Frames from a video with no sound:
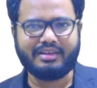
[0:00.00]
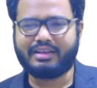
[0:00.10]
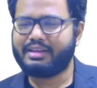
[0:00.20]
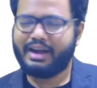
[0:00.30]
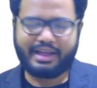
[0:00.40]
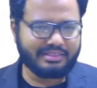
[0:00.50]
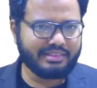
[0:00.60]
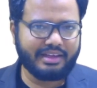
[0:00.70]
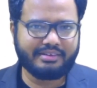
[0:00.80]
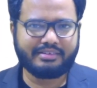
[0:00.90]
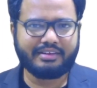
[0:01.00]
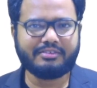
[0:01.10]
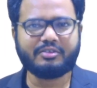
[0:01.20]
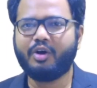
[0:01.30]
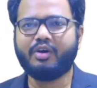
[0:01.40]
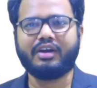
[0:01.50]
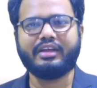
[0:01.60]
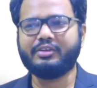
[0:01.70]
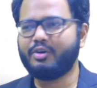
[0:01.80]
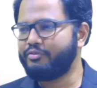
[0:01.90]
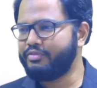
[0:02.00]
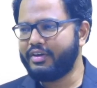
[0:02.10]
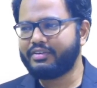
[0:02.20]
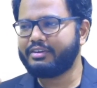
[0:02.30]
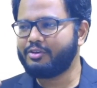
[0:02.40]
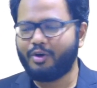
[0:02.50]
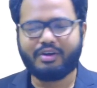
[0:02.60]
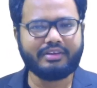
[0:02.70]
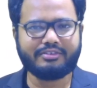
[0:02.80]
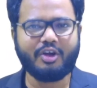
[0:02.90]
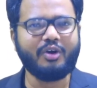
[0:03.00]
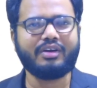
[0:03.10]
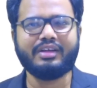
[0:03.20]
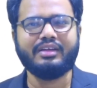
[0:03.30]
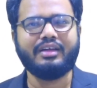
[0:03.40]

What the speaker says: Cracking the entrance or in your favorite college or